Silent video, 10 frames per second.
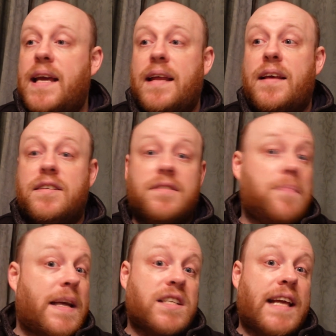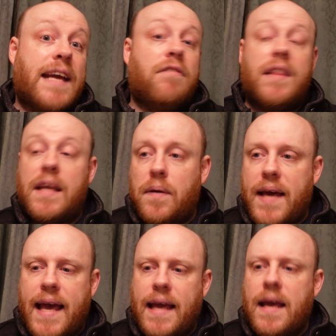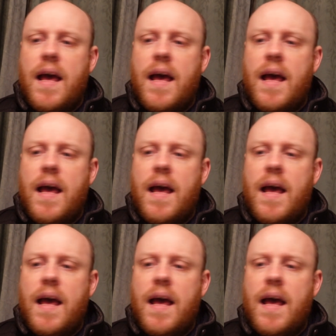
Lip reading: here, especially here in the UK.